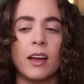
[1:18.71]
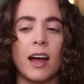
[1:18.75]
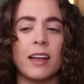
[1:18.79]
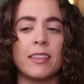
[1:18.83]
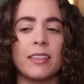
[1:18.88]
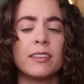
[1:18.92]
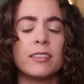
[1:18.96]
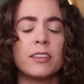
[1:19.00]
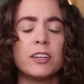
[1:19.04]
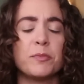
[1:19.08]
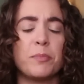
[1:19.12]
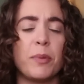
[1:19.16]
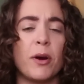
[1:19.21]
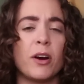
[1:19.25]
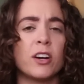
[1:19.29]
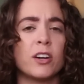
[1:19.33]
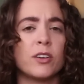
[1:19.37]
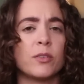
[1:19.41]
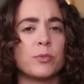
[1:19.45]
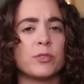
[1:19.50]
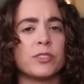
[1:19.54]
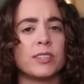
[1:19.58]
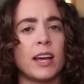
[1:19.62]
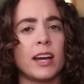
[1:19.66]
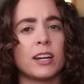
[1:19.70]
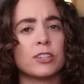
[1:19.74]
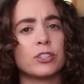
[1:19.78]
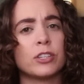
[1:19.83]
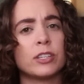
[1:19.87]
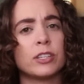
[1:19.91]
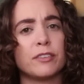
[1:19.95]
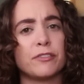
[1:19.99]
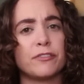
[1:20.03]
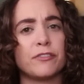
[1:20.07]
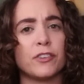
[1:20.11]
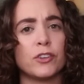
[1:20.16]
I think The Departed was
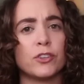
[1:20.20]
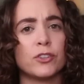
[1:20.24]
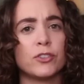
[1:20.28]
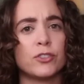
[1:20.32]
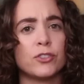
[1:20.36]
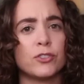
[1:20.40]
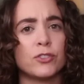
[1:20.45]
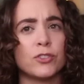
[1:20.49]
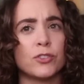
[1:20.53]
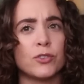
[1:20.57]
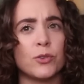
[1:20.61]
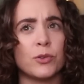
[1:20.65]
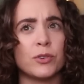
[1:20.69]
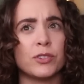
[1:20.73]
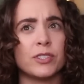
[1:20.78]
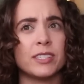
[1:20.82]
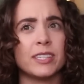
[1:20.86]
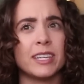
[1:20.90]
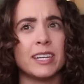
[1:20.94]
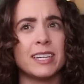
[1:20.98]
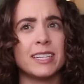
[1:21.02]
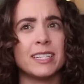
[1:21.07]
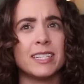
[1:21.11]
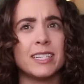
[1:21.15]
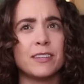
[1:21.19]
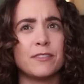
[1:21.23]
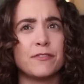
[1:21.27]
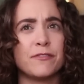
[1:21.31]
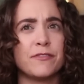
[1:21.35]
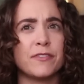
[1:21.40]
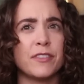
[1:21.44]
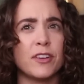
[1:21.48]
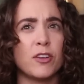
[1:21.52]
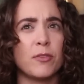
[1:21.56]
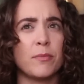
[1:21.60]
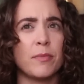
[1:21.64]
actually the first Scorsese
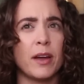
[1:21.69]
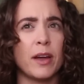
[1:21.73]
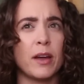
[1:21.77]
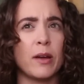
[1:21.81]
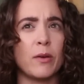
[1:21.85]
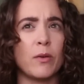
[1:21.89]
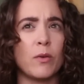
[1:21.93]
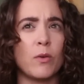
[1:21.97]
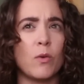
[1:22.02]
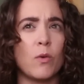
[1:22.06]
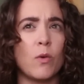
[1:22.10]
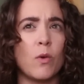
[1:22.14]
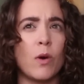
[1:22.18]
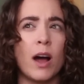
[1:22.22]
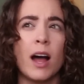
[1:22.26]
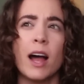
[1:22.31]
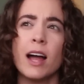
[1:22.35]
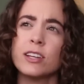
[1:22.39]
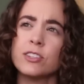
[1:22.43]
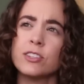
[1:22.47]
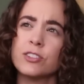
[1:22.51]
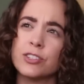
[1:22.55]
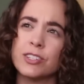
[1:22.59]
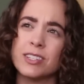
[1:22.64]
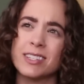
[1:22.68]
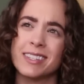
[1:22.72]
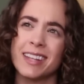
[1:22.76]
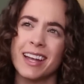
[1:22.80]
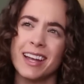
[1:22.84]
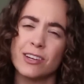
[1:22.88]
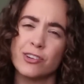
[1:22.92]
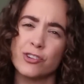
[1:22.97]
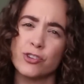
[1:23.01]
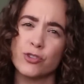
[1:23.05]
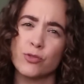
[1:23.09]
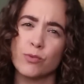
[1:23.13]
film I watched. Is
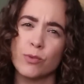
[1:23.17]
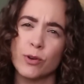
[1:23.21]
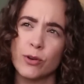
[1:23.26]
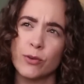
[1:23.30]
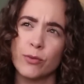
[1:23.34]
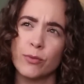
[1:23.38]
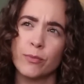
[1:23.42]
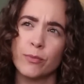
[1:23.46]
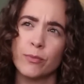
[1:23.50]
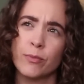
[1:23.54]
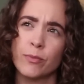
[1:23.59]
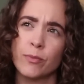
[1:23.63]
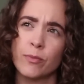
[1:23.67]
that true?